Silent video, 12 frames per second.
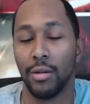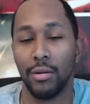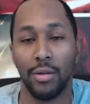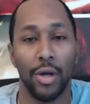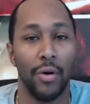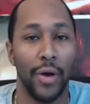
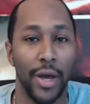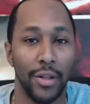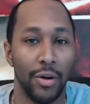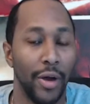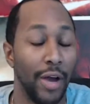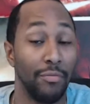don't
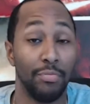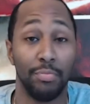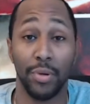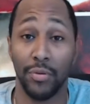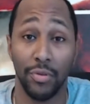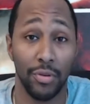have
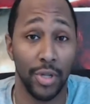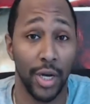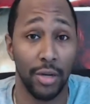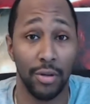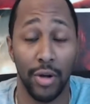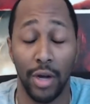previews
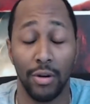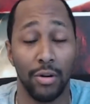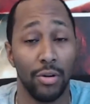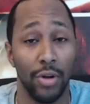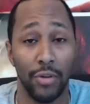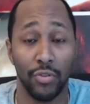out,
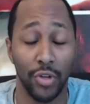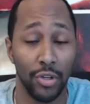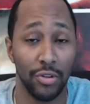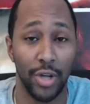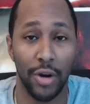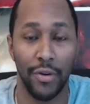don't have
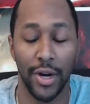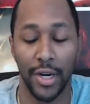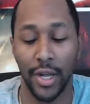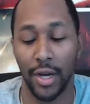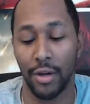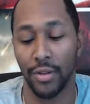trailers out right
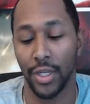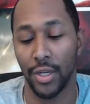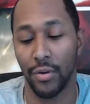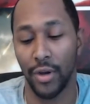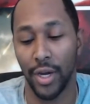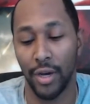now. They
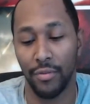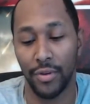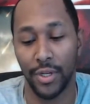don't have